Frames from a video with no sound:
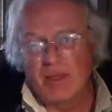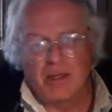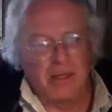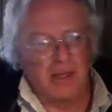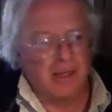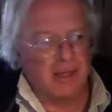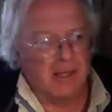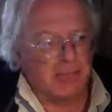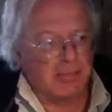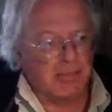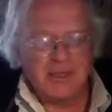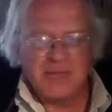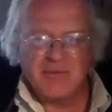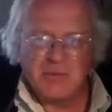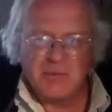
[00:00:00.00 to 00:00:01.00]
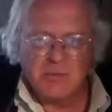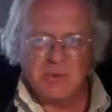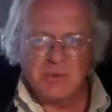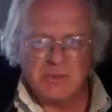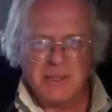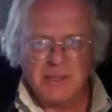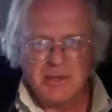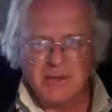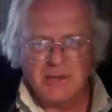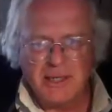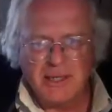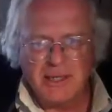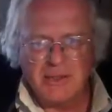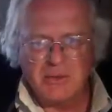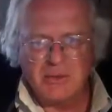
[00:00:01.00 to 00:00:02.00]
And I believe it was
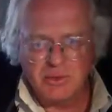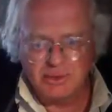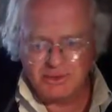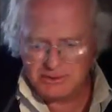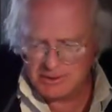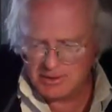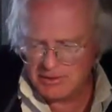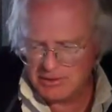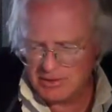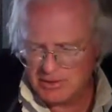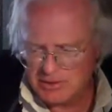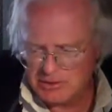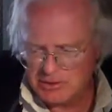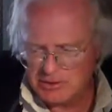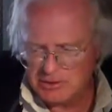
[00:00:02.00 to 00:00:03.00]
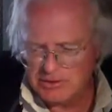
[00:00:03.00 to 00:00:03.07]
180 degrees. I should.